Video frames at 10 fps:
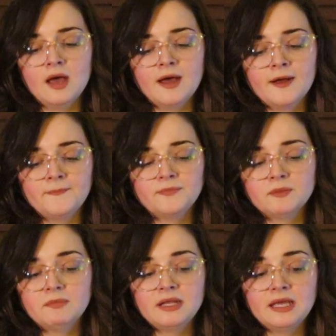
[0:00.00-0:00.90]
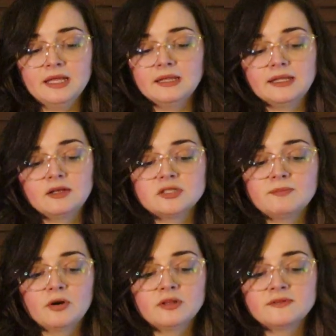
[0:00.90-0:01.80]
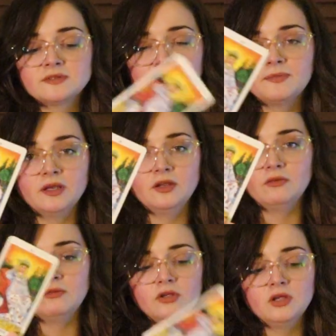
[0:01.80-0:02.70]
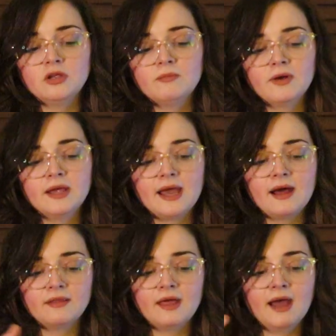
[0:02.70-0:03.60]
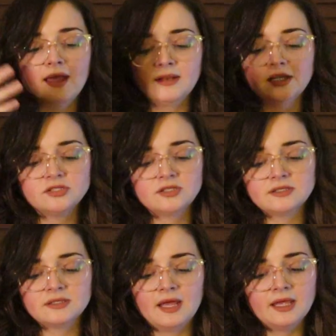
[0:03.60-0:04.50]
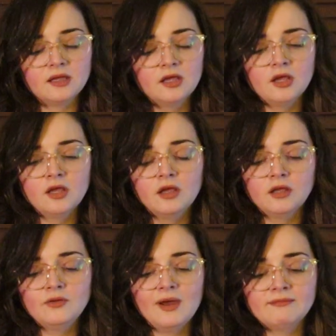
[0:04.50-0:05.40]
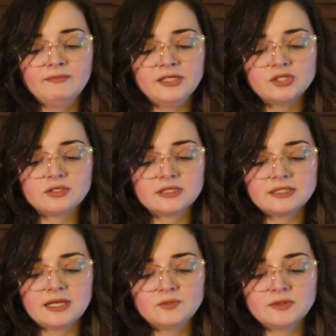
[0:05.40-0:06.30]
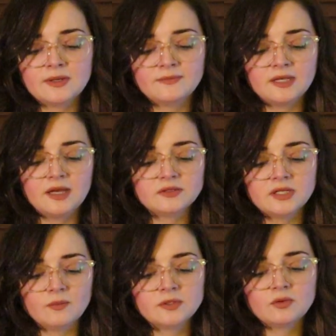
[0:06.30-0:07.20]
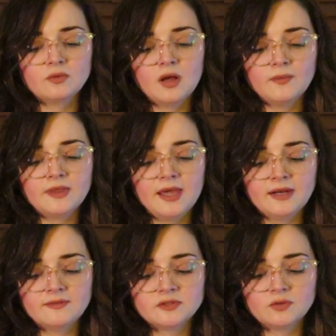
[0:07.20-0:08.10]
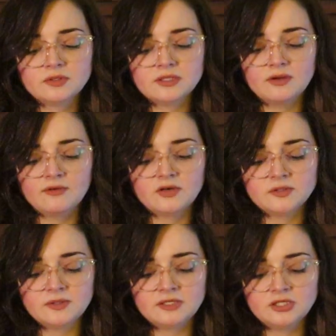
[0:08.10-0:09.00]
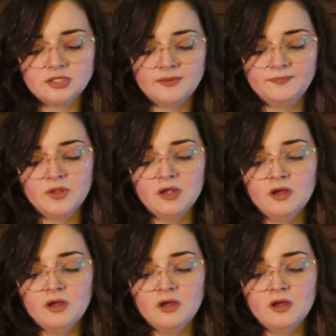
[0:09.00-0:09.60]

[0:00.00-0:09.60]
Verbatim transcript: Um, but again, like there's a birth of something new. You, you break out of that and it's just like you have major success with something else here. What's going on with the Eight of Swords in the reverse position?